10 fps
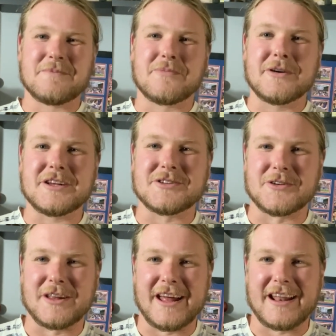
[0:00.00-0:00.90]
Pretty
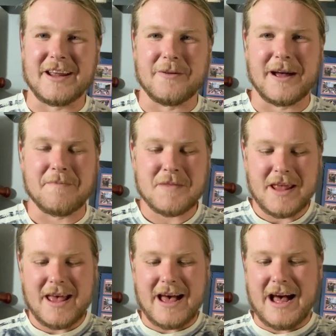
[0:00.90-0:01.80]
sure of that anyway.
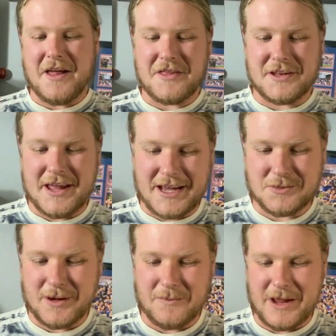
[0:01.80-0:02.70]
The
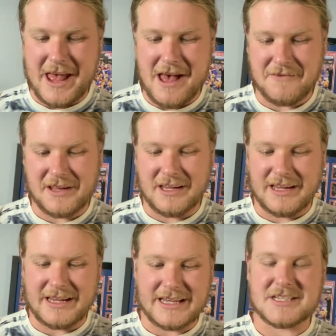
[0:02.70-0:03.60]
next one we have
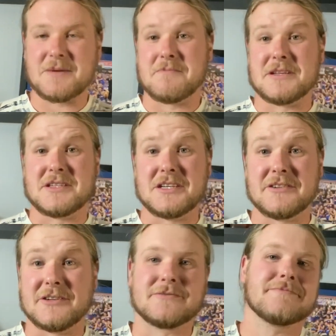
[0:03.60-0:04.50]
here is
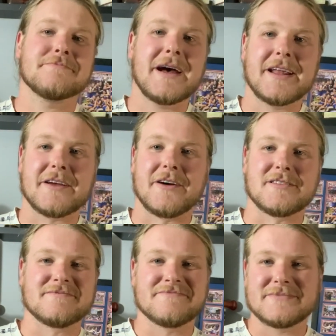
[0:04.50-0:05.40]
material. Made of
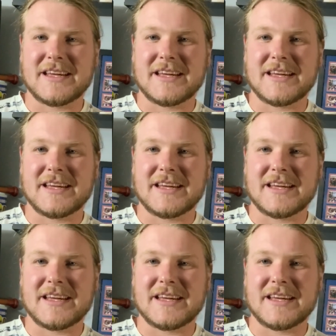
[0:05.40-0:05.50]
cotton.